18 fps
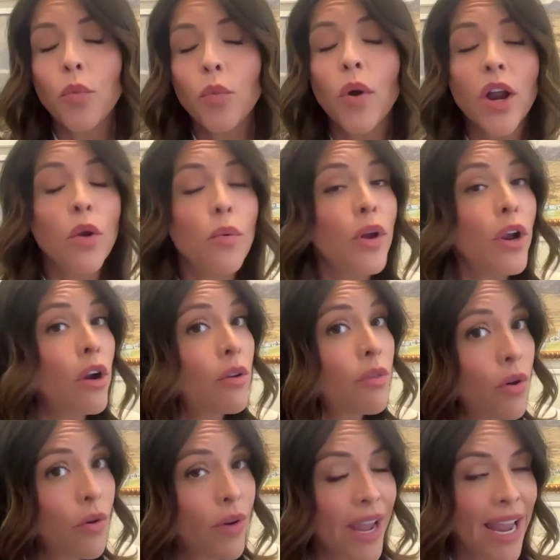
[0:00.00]
Where we are
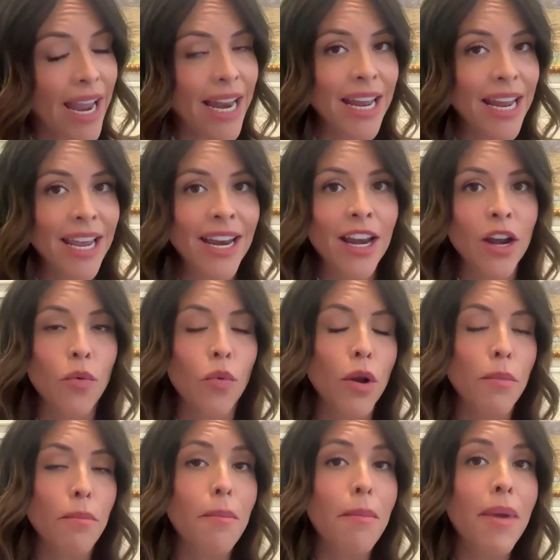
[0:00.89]
located and
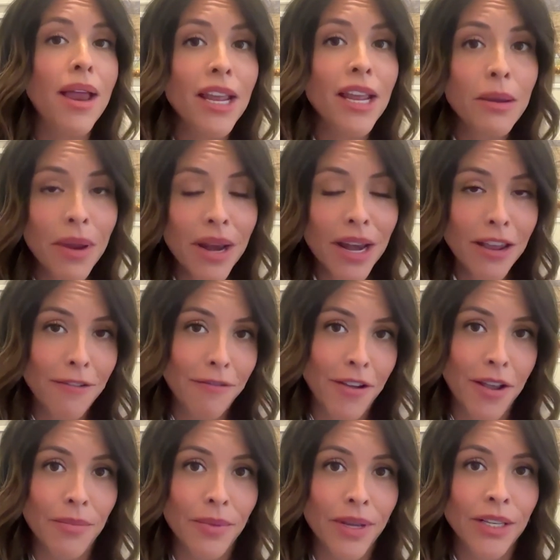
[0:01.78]
where many, many
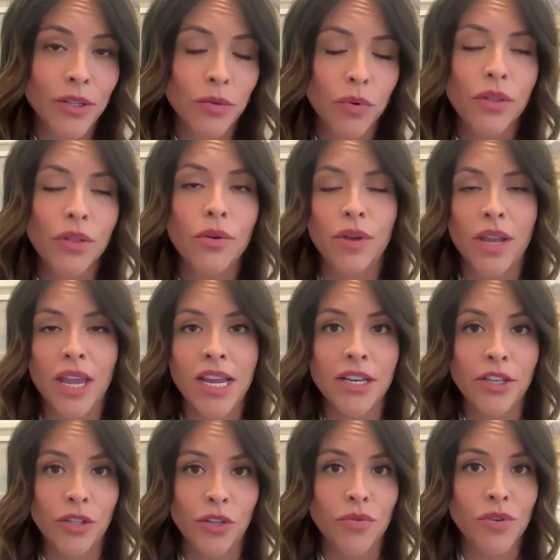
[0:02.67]
families
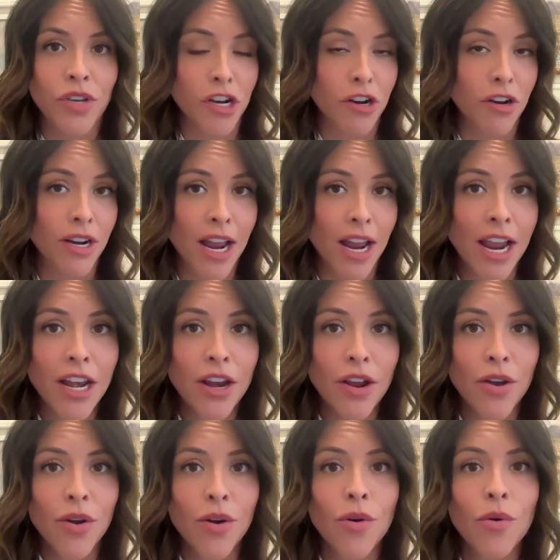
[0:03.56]
relocate to here in
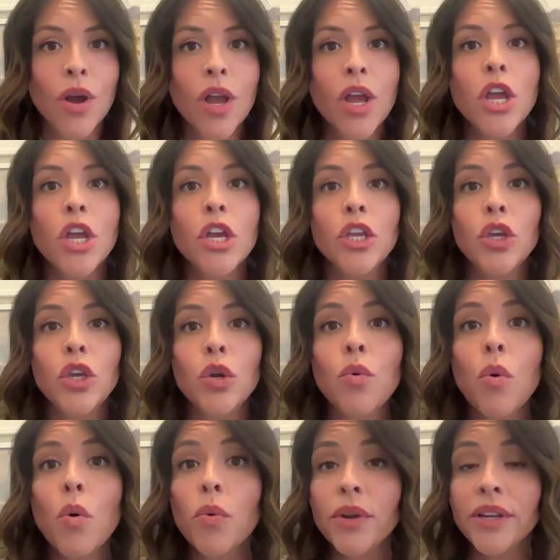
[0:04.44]
Idaho,
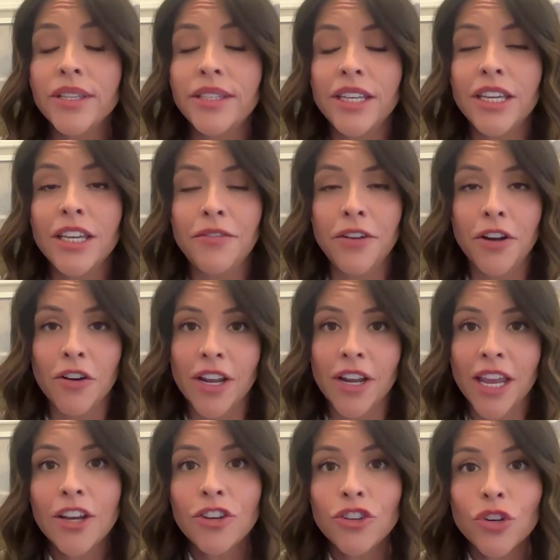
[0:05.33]
you will receive
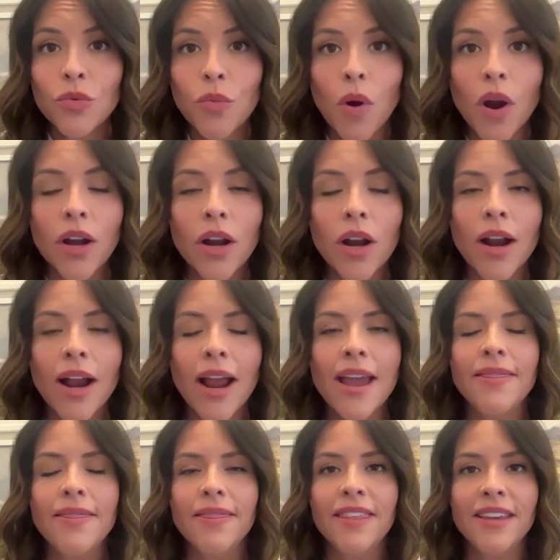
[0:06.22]
irrigation water,
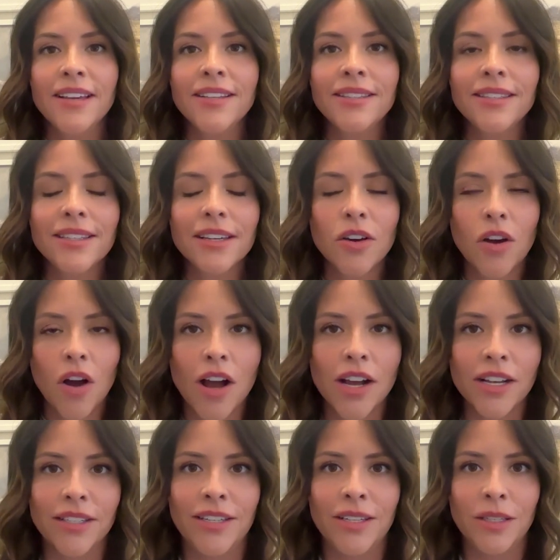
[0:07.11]
and this
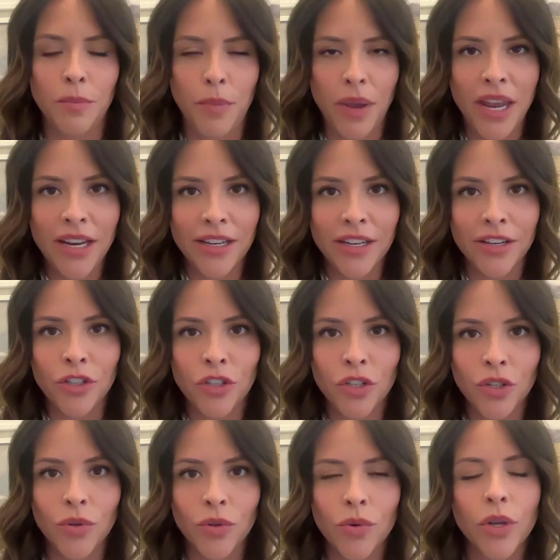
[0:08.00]
cost is baked
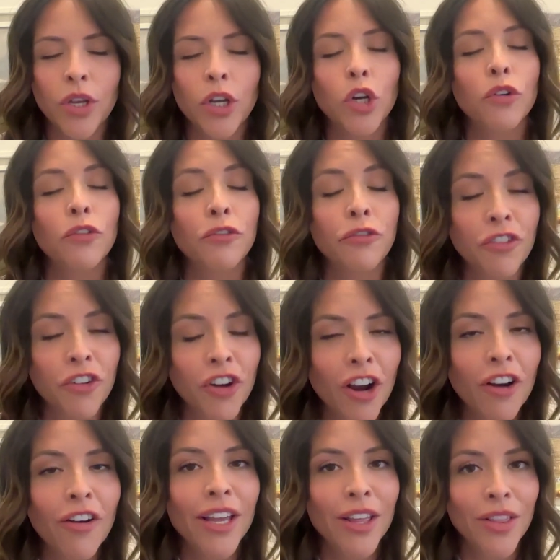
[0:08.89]
into your
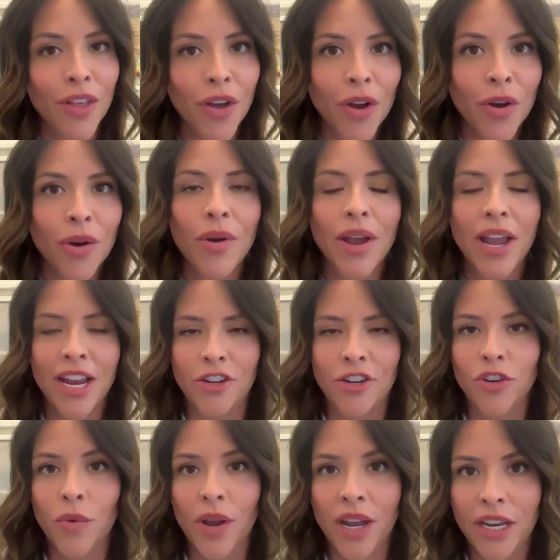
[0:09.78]
very low
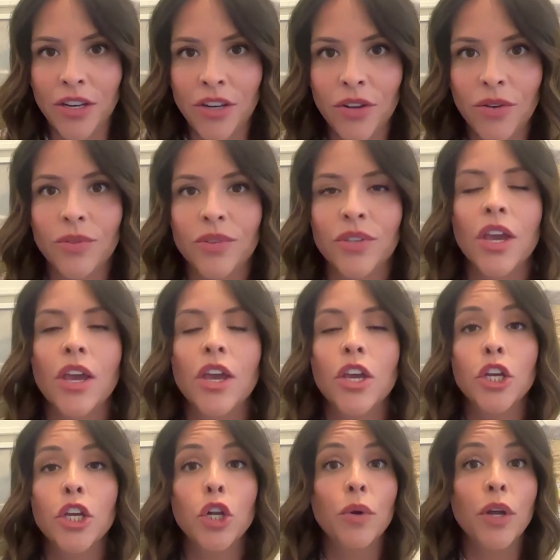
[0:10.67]
HOA dues.
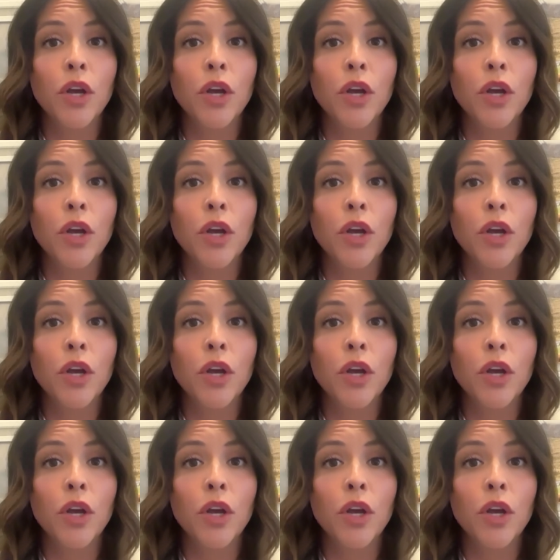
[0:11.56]
You're